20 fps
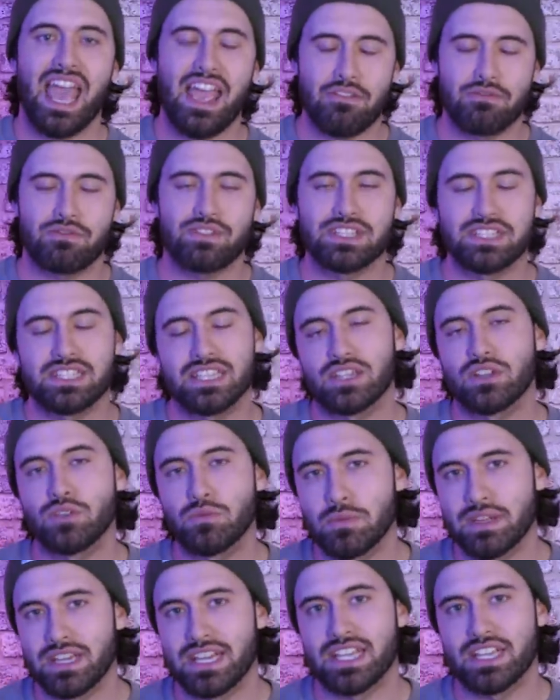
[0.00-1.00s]
Every
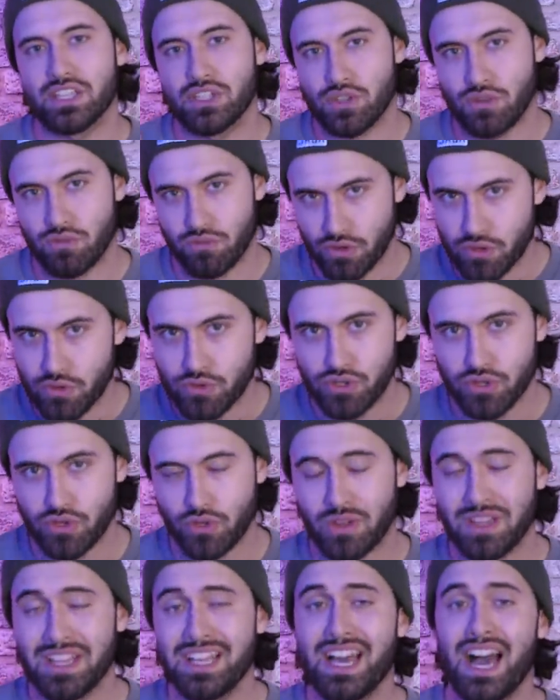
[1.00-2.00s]
single minute is
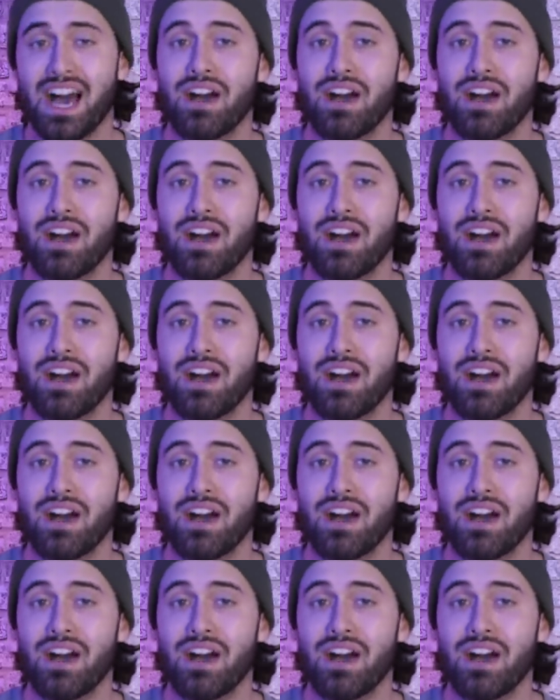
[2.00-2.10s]
crucial.